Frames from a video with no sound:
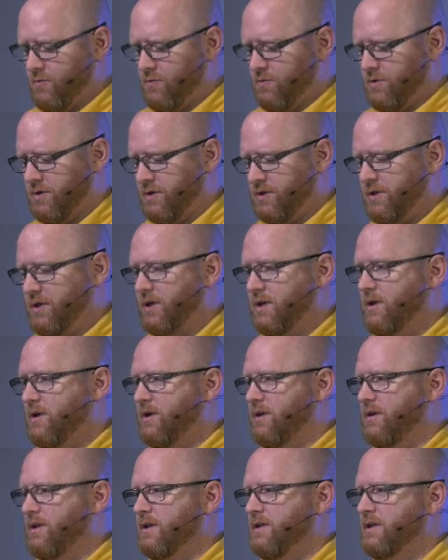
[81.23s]
We're just going to
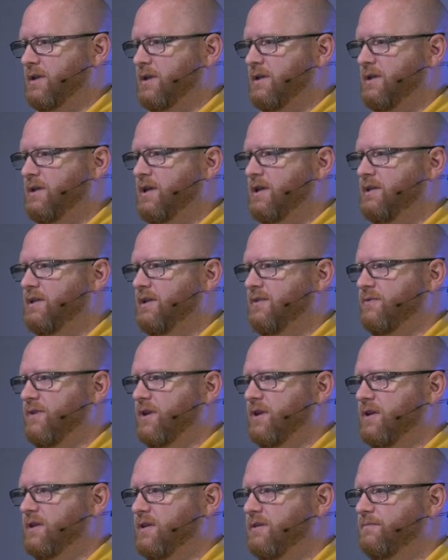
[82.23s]
call this a test
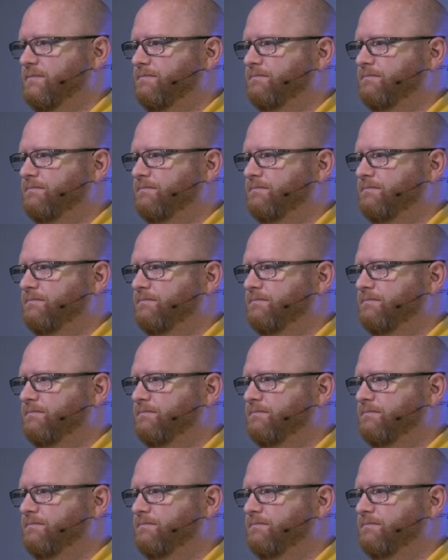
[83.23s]
event.